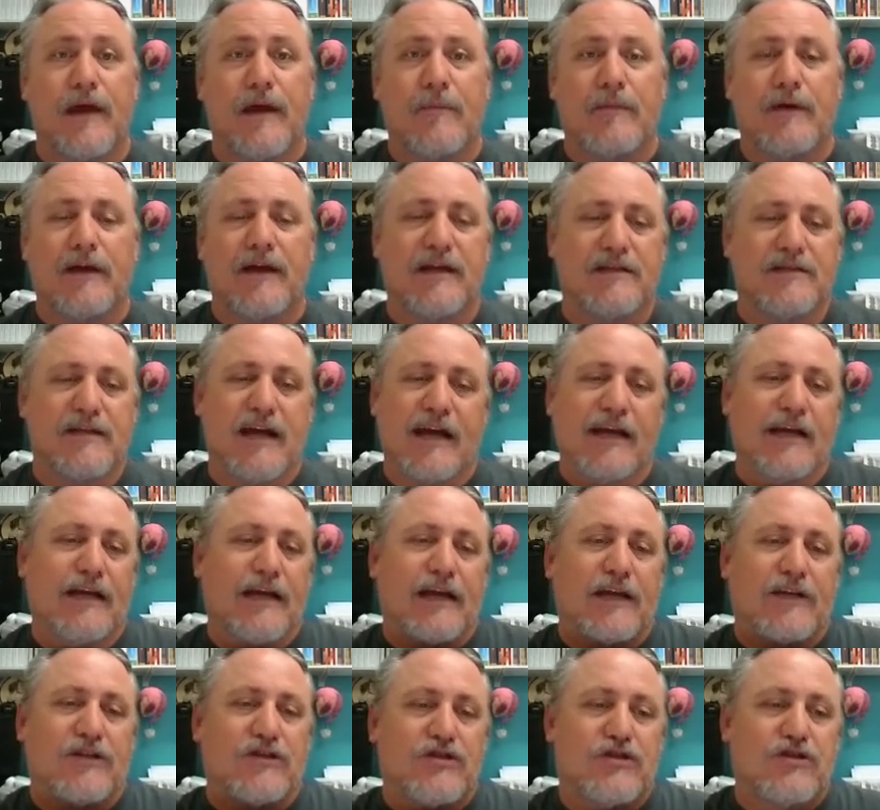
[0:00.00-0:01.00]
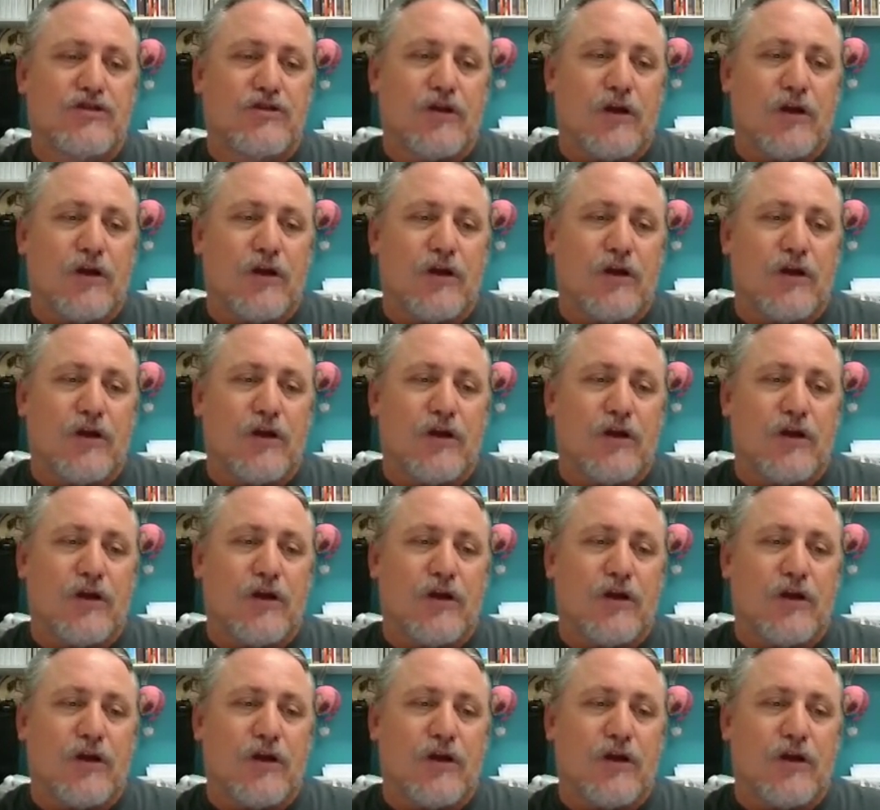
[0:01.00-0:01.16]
because I can get,